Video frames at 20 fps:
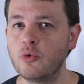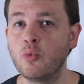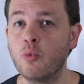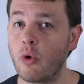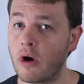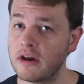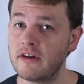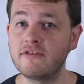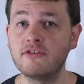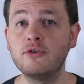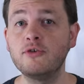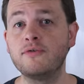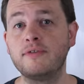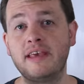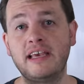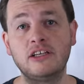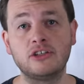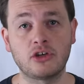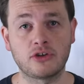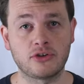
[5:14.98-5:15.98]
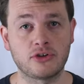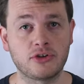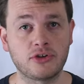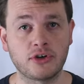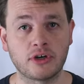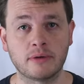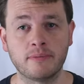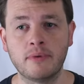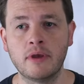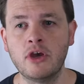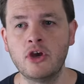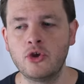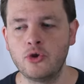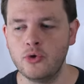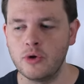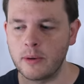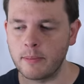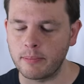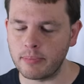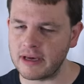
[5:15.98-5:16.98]
one of two things on your turn.
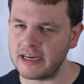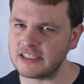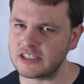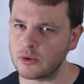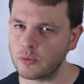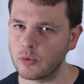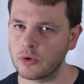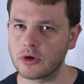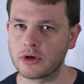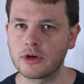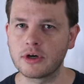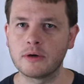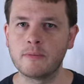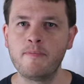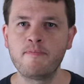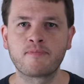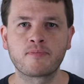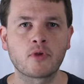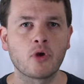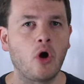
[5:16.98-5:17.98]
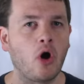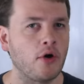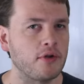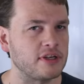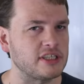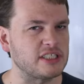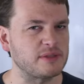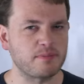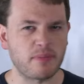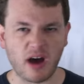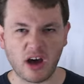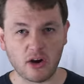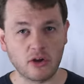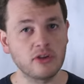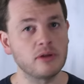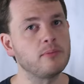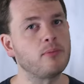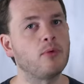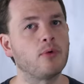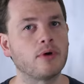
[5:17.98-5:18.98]
You can place a worker on the spot on
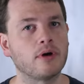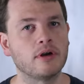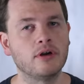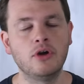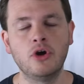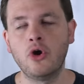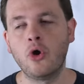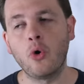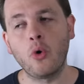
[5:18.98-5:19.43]
the board,